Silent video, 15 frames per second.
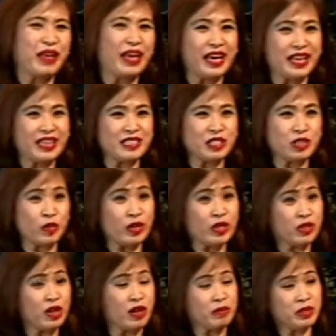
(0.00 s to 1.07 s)
And so
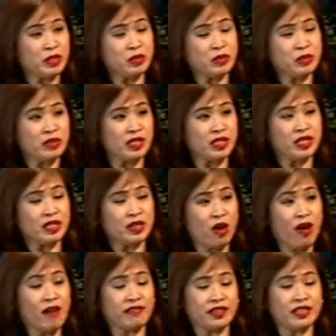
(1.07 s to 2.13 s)
when you come into the
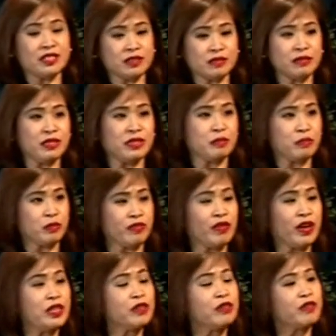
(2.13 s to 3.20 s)
office, we
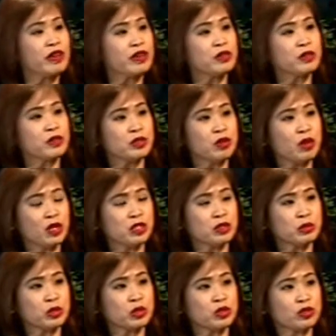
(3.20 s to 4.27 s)
provide you very good
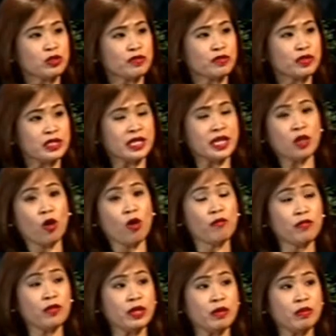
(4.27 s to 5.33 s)
customer service. And
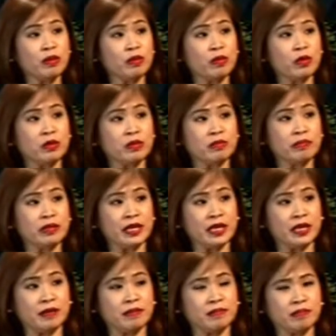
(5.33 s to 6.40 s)
hopefully we won't
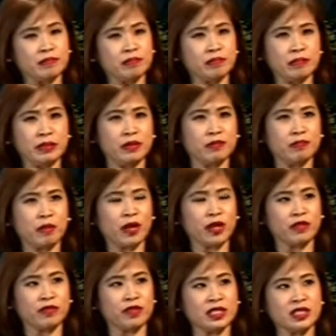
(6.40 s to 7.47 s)
be
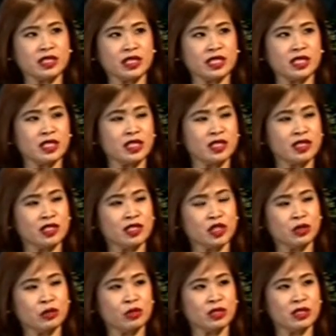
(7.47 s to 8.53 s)
part of the statistic that
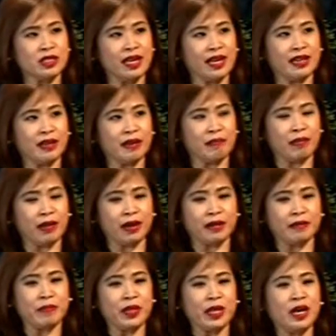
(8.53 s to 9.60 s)
Jim was telling
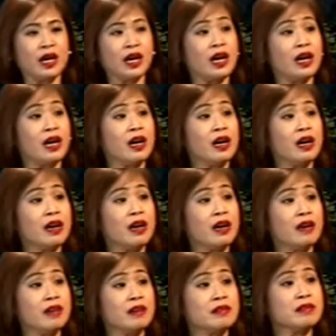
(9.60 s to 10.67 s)
about
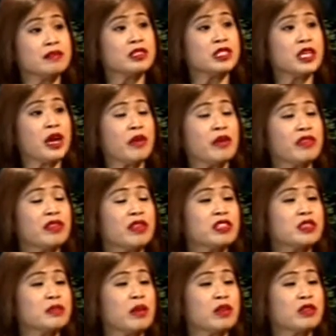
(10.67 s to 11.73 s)
scary
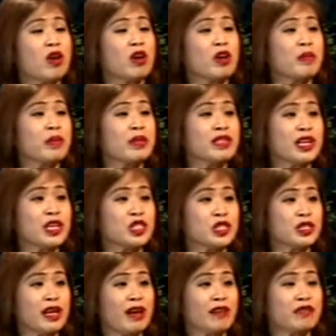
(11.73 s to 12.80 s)
things about
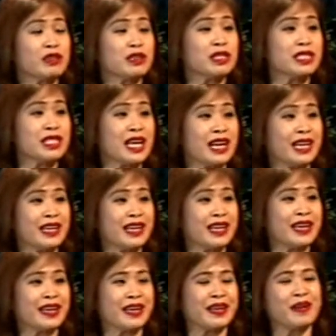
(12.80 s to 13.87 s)
documentation after the selling
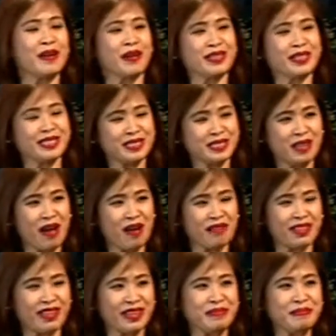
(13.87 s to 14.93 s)
and all that stuff.